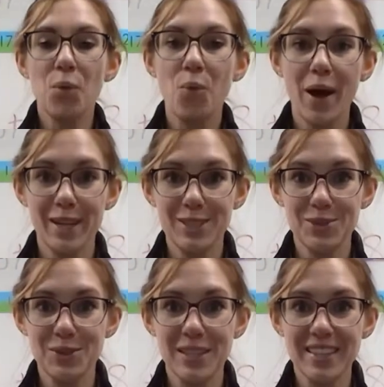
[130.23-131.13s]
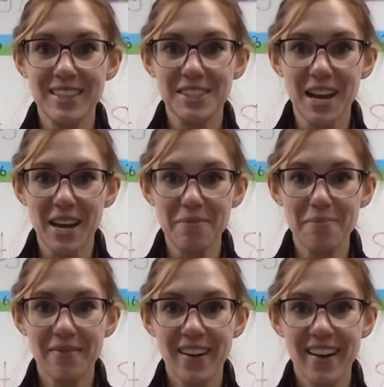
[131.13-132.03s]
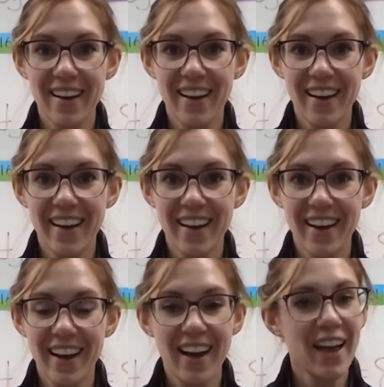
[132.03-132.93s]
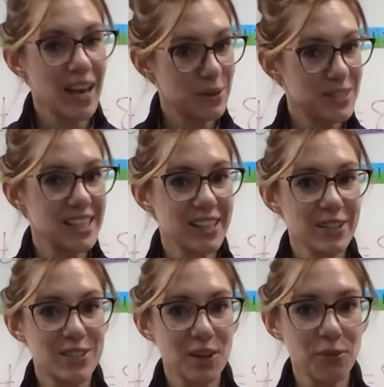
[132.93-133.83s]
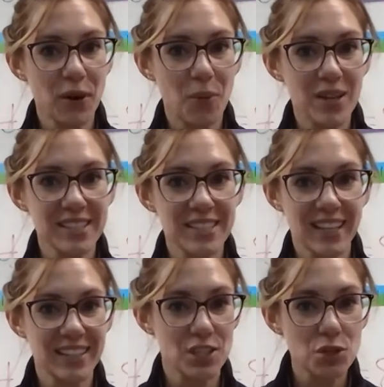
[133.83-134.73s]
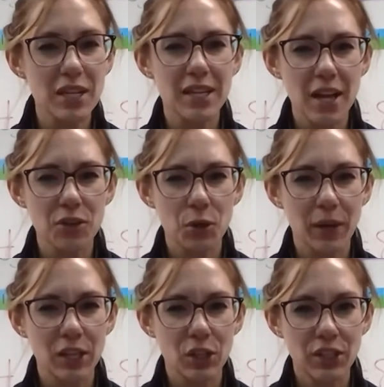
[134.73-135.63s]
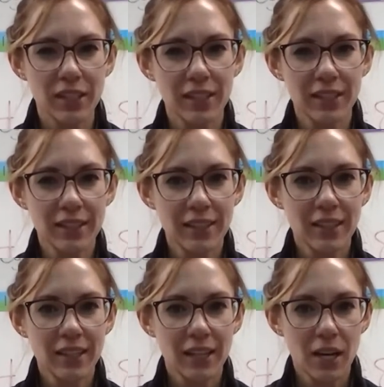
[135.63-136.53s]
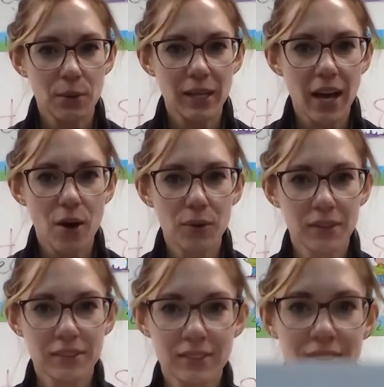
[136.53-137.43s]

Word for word: What did you see this time? It was a little different, wasn't it? Do you need another quick look? There we go.